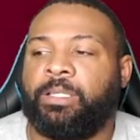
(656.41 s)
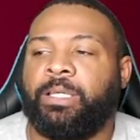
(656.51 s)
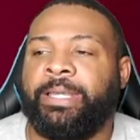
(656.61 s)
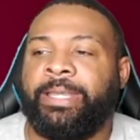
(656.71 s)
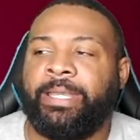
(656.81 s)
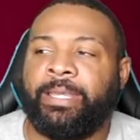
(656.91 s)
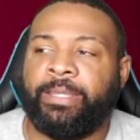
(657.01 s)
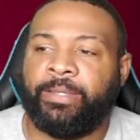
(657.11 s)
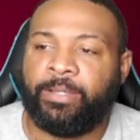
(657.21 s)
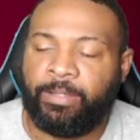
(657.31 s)

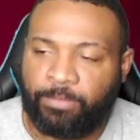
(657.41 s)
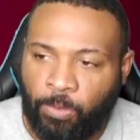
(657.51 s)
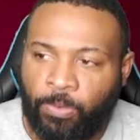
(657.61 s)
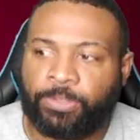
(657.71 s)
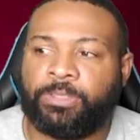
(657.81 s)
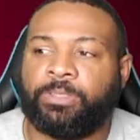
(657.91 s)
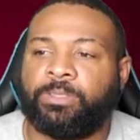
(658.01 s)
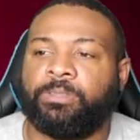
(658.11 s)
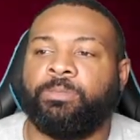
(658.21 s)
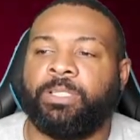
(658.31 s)
And of
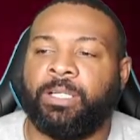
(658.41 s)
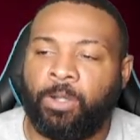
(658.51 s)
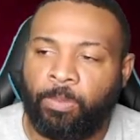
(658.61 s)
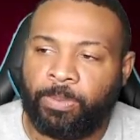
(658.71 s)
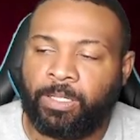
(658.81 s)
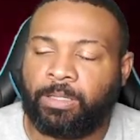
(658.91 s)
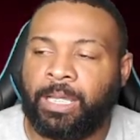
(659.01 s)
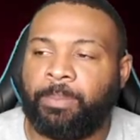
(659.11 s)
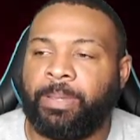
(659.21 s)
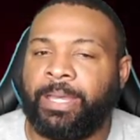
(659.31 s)
course, we can open up a
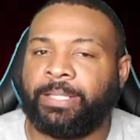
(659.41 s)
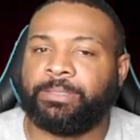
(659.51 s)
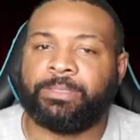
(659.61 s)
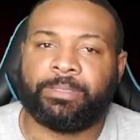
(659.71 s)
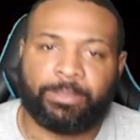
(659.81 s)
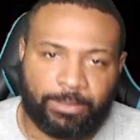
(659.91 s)
lot of packs,